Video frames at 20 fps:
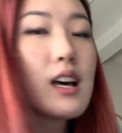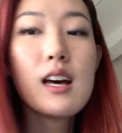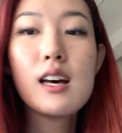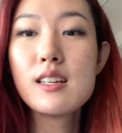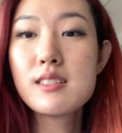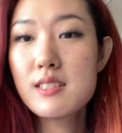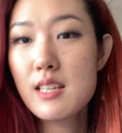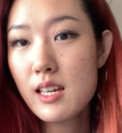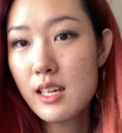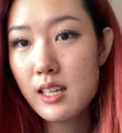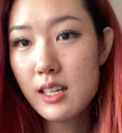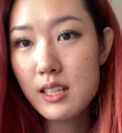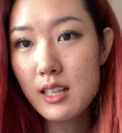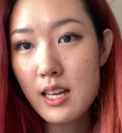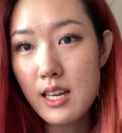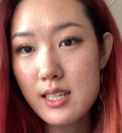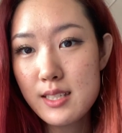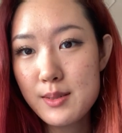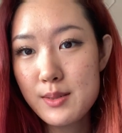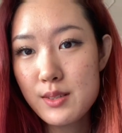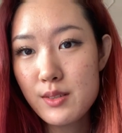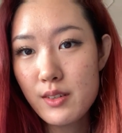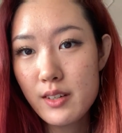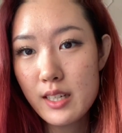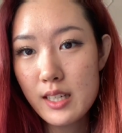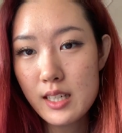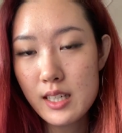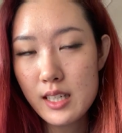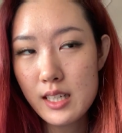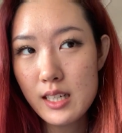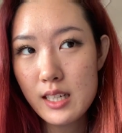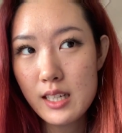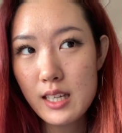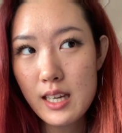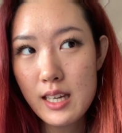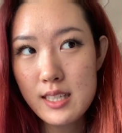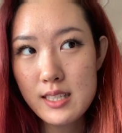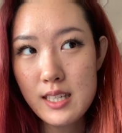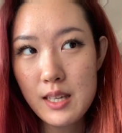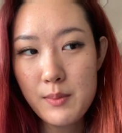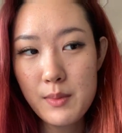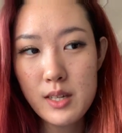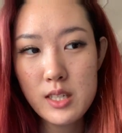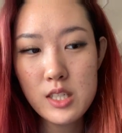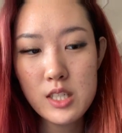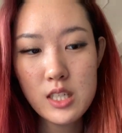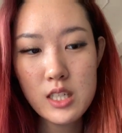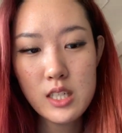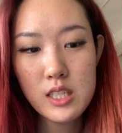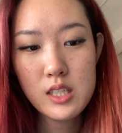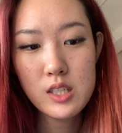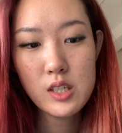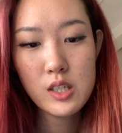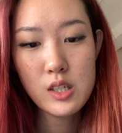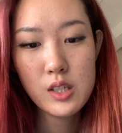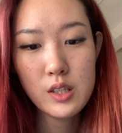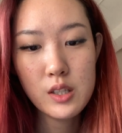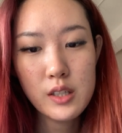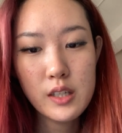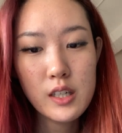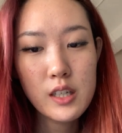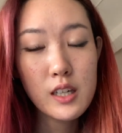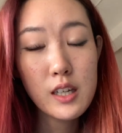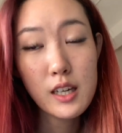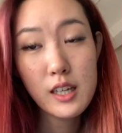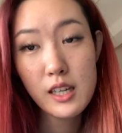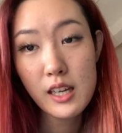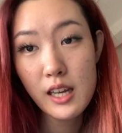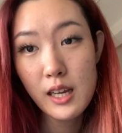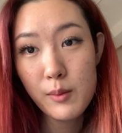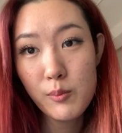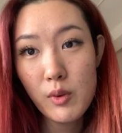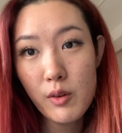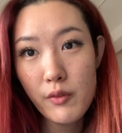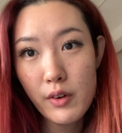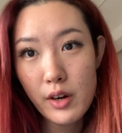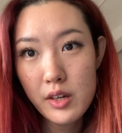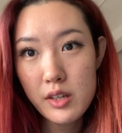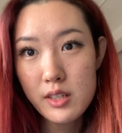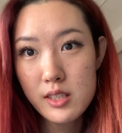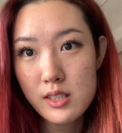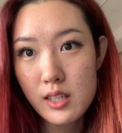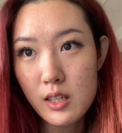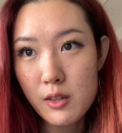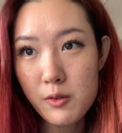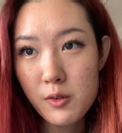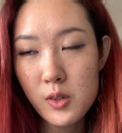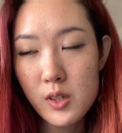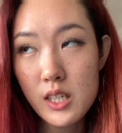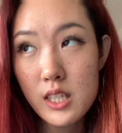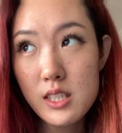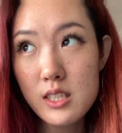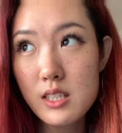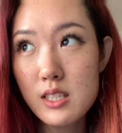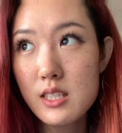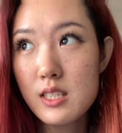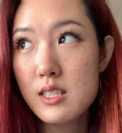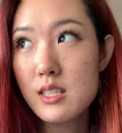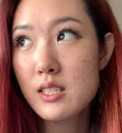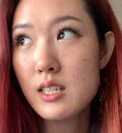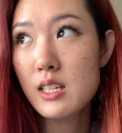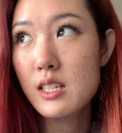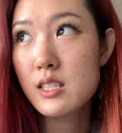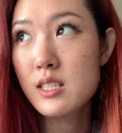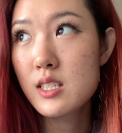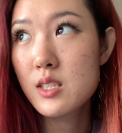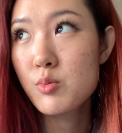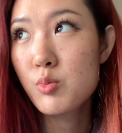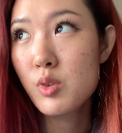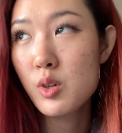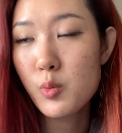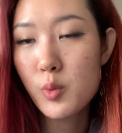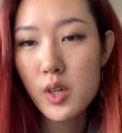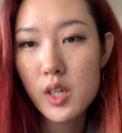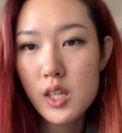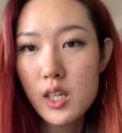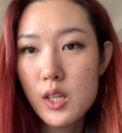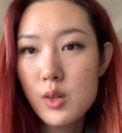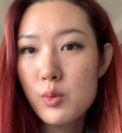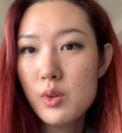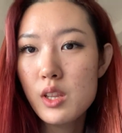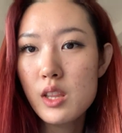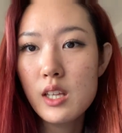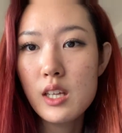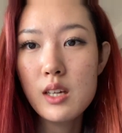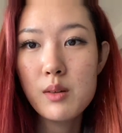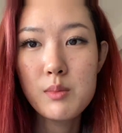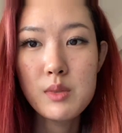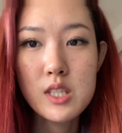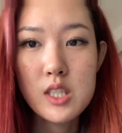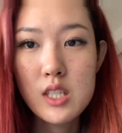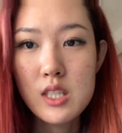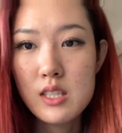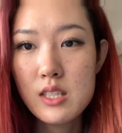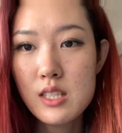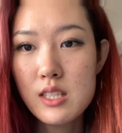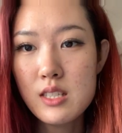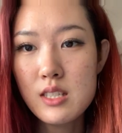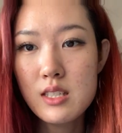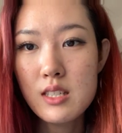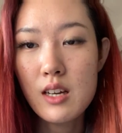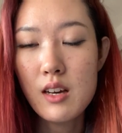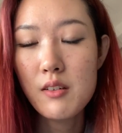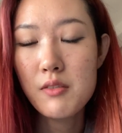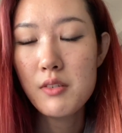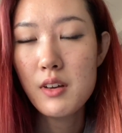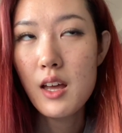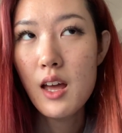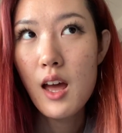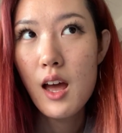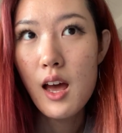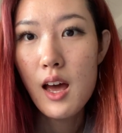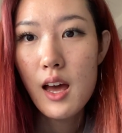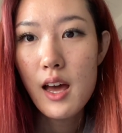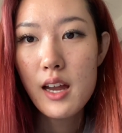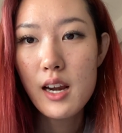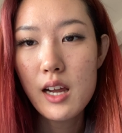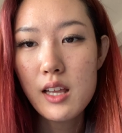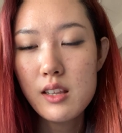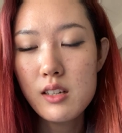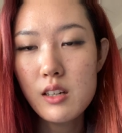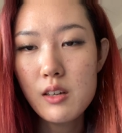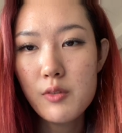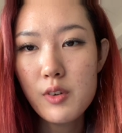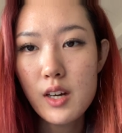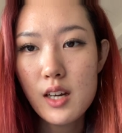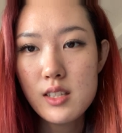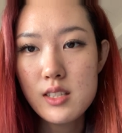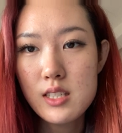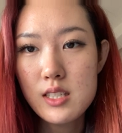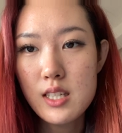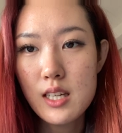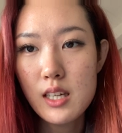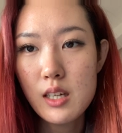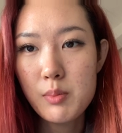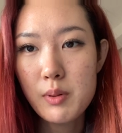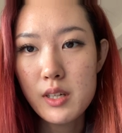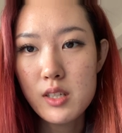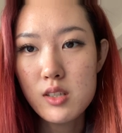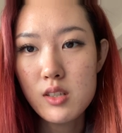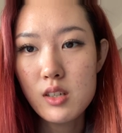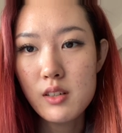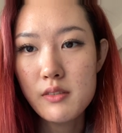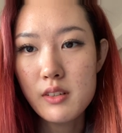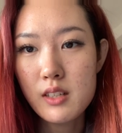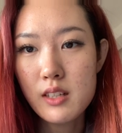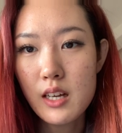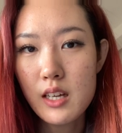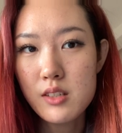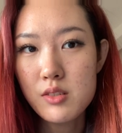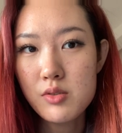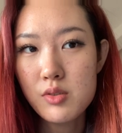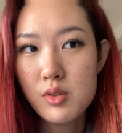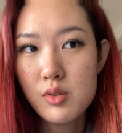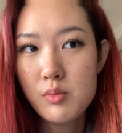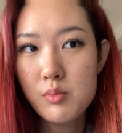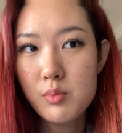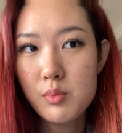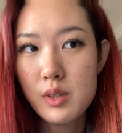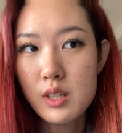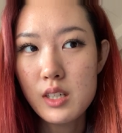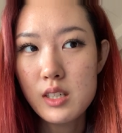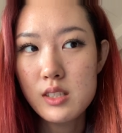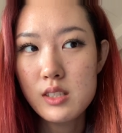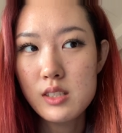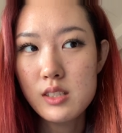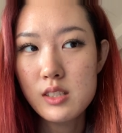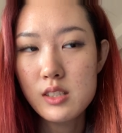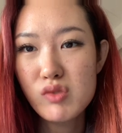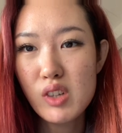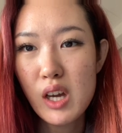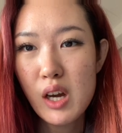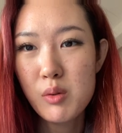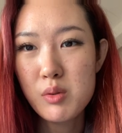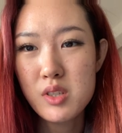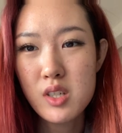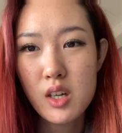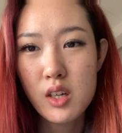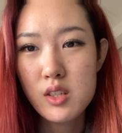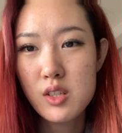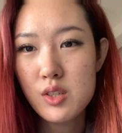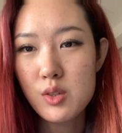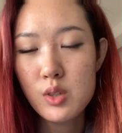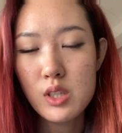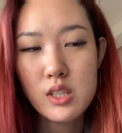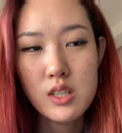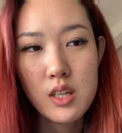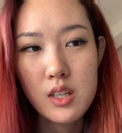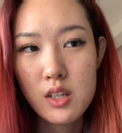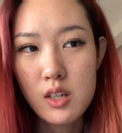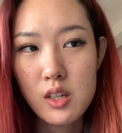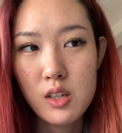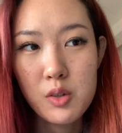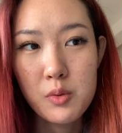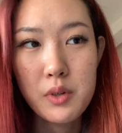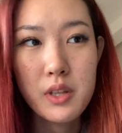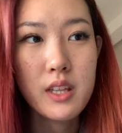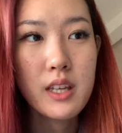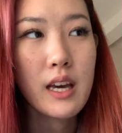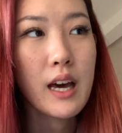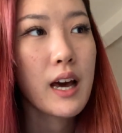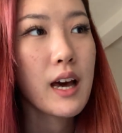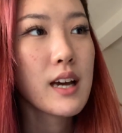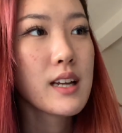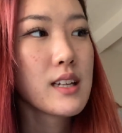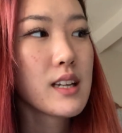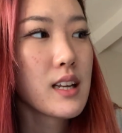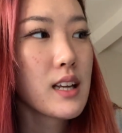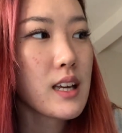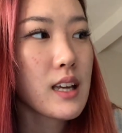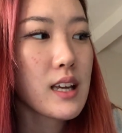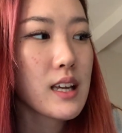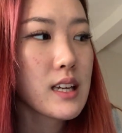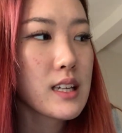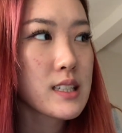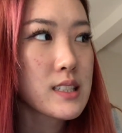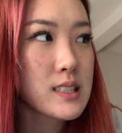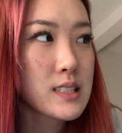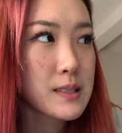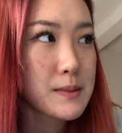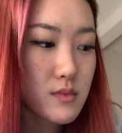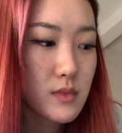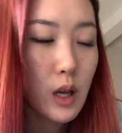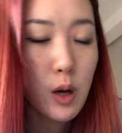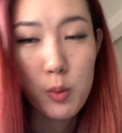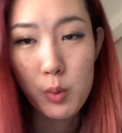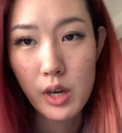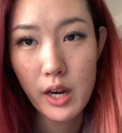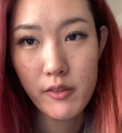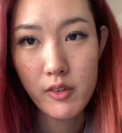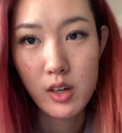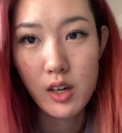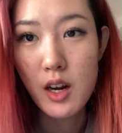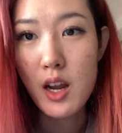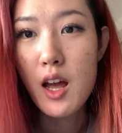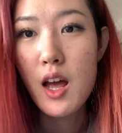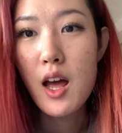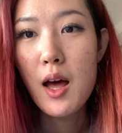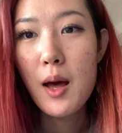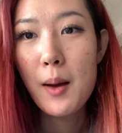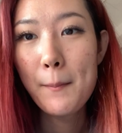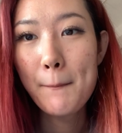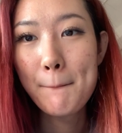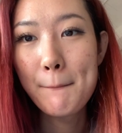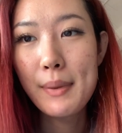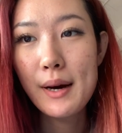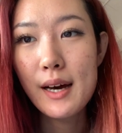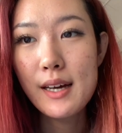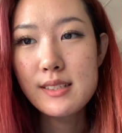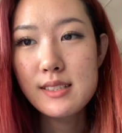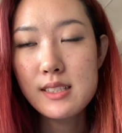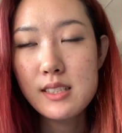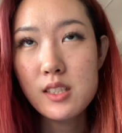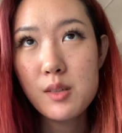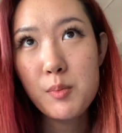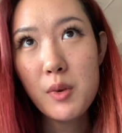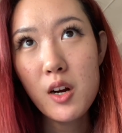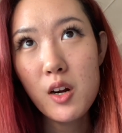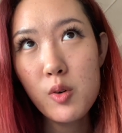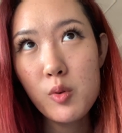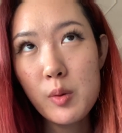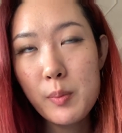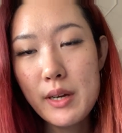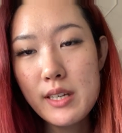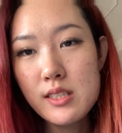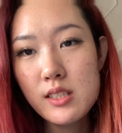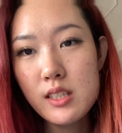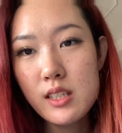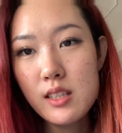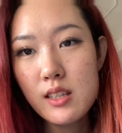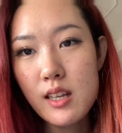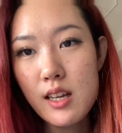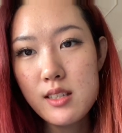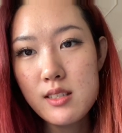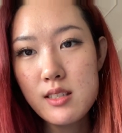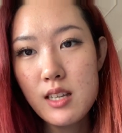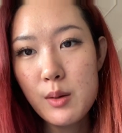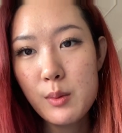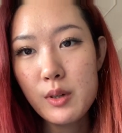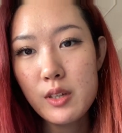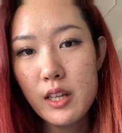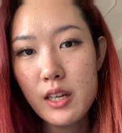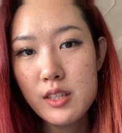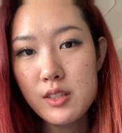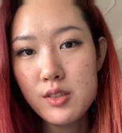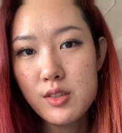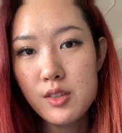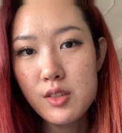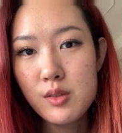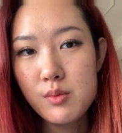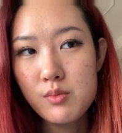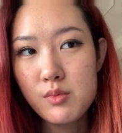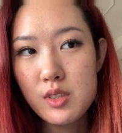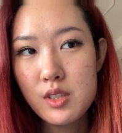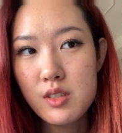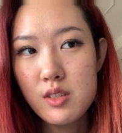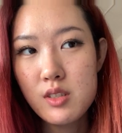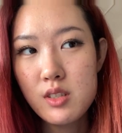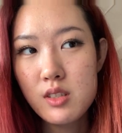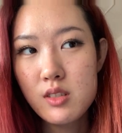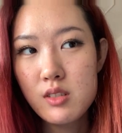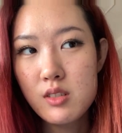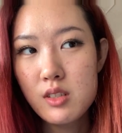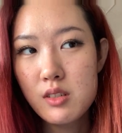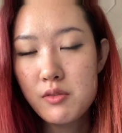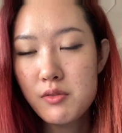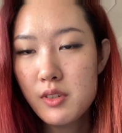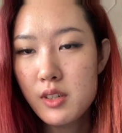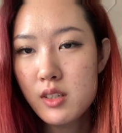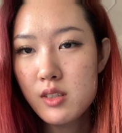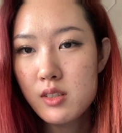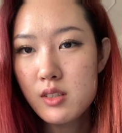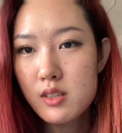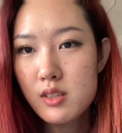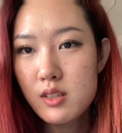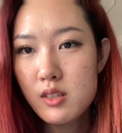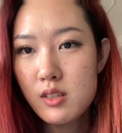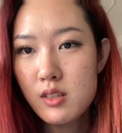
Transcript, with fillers: second class is very good, as I mentioned earlier, and I'm very excited for it since we're working with like machines and stuff. And I literally forgot to take a picture of the classroom because I was talking to this other girl with Kat and whatever. But tomorrow we're basically in that same classroom, just a different